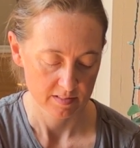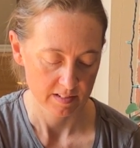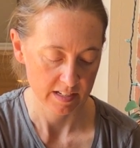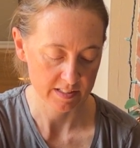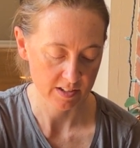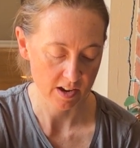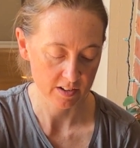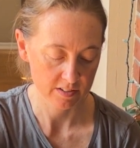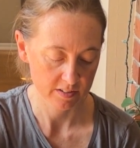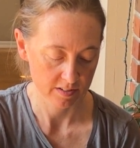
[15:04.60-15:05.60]
It's
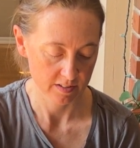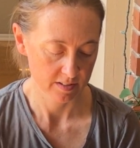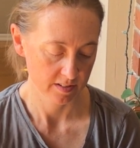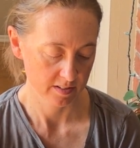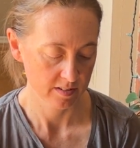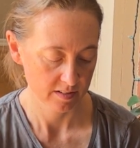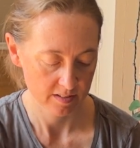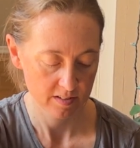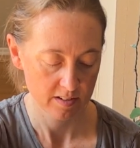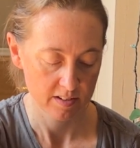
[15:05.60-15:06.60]
got
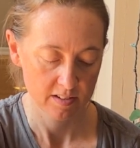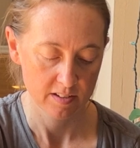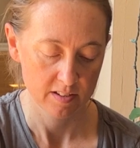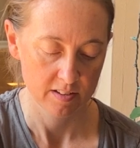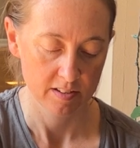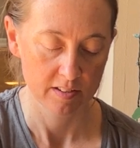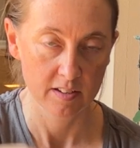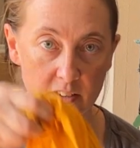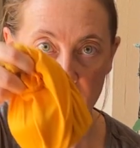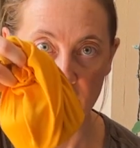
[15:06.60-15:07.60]

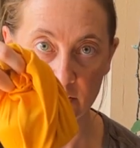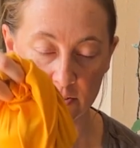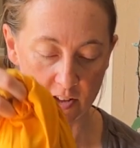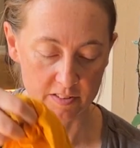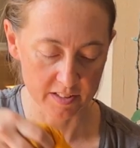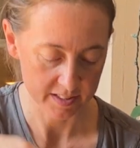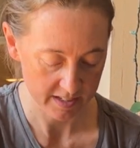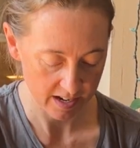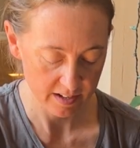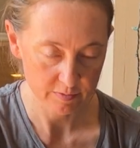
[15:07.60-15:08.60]
a cloth
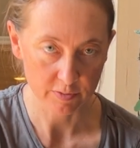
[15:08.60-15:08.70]
inside